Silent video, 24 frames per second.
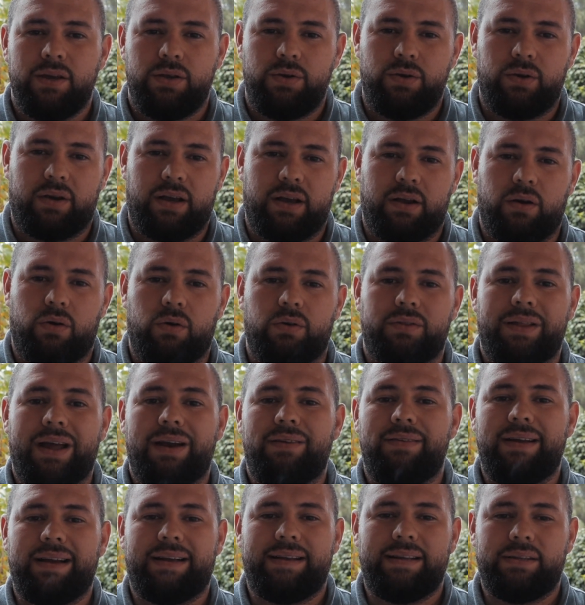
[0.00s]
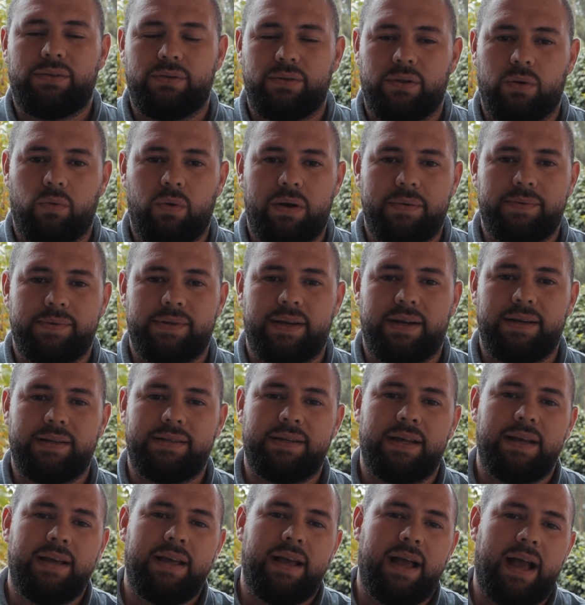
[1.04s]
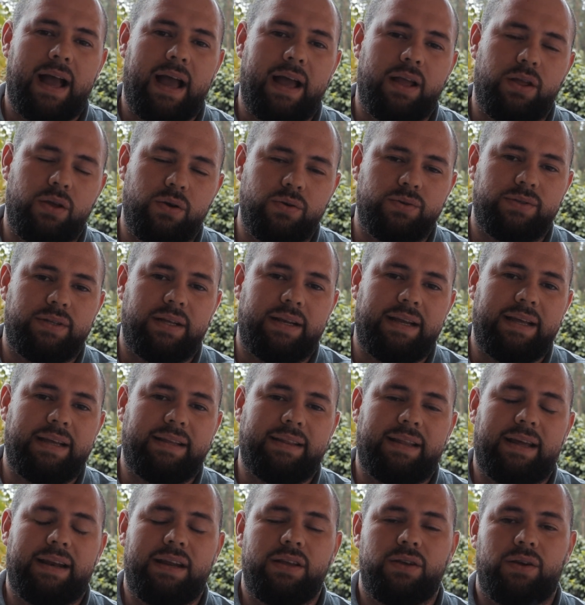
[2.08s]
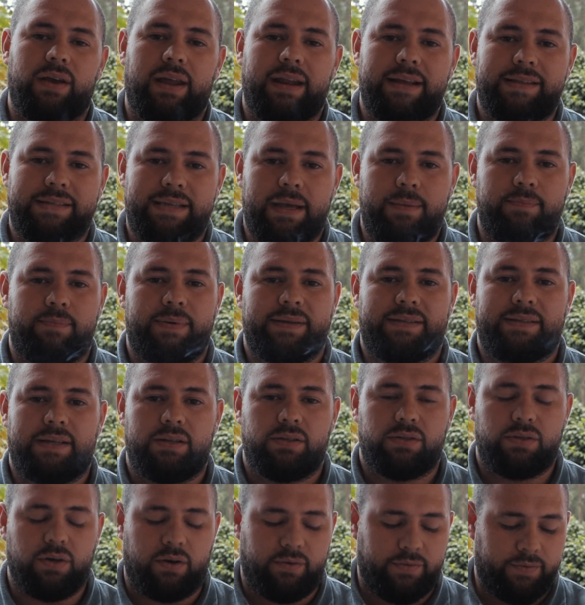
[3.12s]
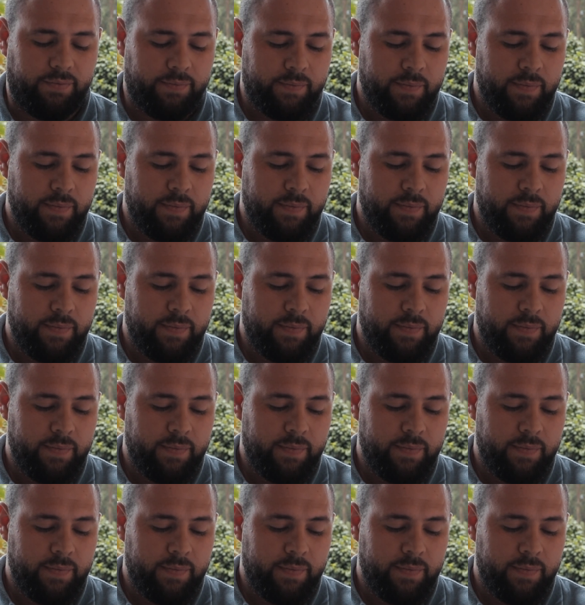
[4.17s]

You can go directly to the website and use the link there, and you get a 10% off.